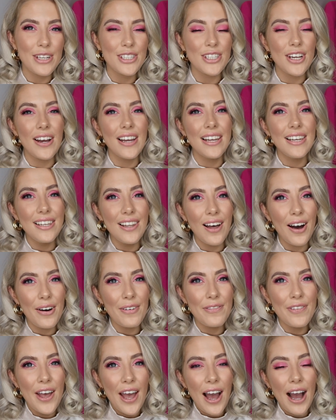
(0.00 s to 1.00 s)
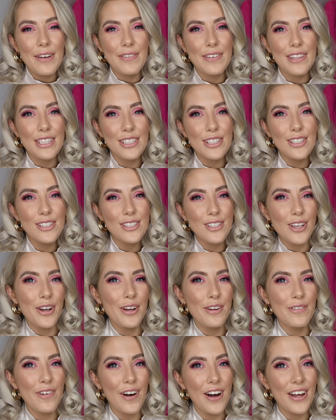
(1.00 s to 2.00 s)
which I love. I think this is
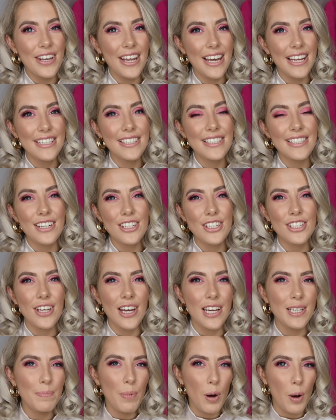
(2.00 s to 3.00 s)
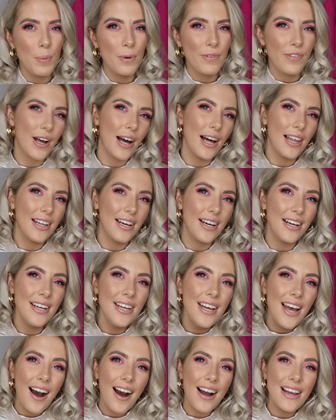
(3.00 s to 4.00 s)
so fun and such a nice pop of color.
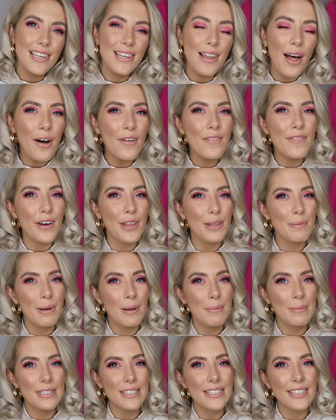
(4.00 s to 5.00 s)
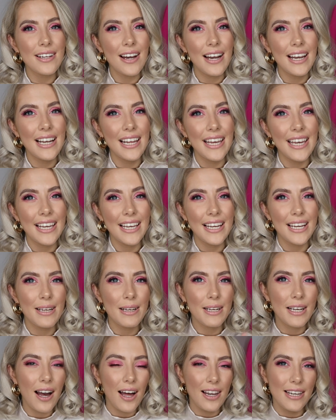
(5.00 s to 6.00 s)
I love at the moment
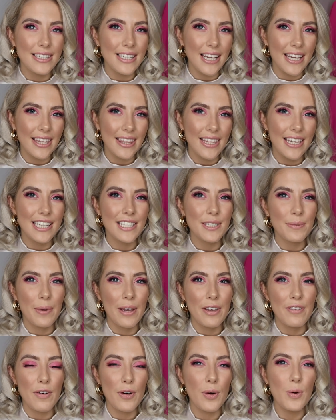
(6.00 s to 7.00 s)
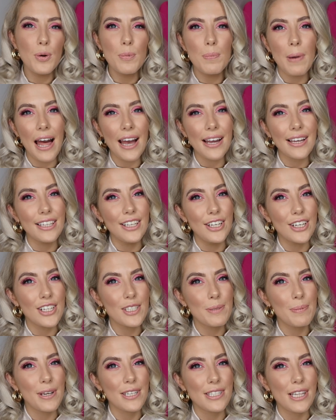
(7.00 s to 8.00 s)
styling colours like this with all black
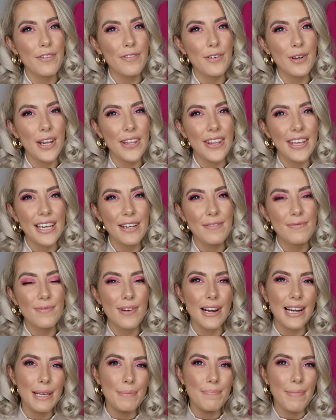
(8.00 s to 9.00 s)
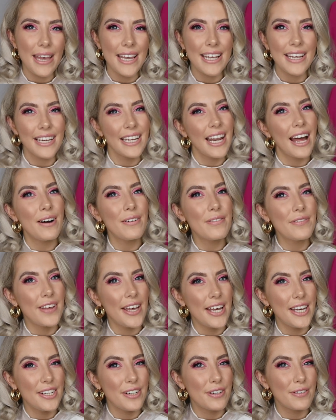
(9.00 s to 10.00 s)
looks because I feel like they can really make an
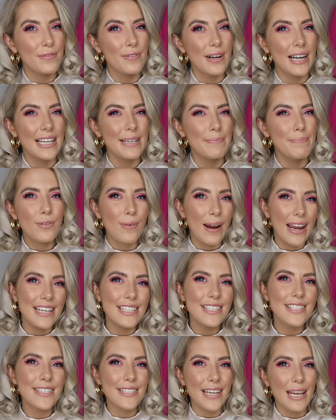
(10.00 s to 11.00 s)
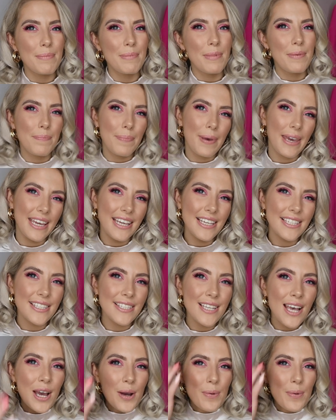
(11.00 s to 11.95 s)
outfit and a really great statement piece.